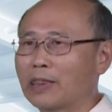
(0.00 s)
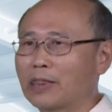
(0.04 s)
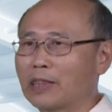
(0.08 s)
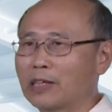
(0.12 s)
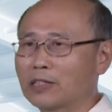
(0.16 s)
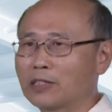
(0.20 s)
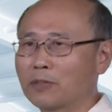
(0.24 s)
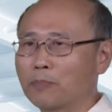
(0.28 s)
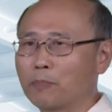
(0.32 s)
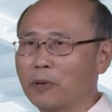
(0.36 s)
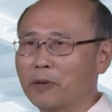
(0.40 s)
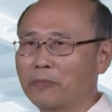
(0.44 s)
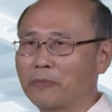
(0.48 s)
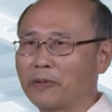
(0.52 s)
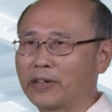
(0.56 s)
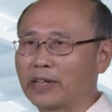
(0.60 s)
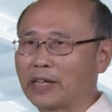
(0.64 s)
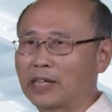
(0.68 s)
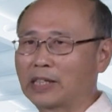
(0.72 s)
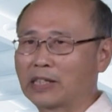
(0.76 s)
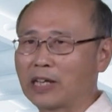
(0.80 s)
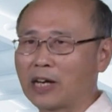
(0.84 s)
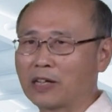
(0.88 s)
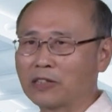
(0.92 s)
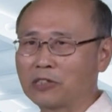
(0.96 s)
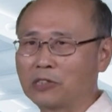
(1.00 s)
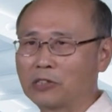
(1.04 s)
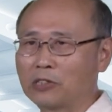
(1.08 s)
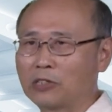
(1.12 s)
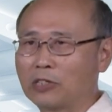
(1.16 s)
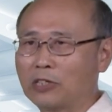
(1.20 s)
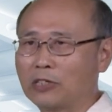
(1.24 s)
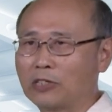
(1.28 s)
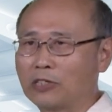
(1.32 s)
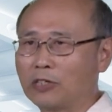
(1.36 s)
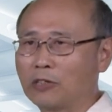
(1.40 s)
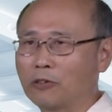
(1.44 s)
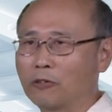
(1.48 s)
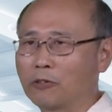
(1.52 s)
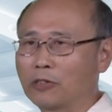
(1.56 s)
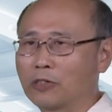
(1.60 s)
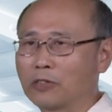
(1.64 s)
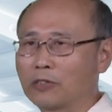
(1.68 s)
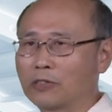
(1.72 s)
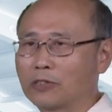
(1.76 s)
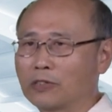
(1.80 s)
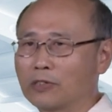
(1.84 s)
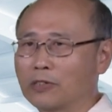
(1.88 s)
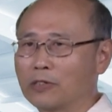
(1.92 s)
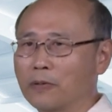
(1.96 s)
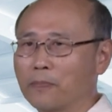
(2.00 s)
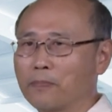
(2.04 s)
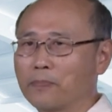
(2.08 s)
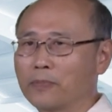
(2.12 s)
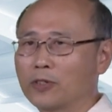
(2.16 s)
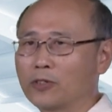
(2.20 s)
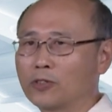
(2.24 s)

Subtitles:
this perfect conductor is equal to 0.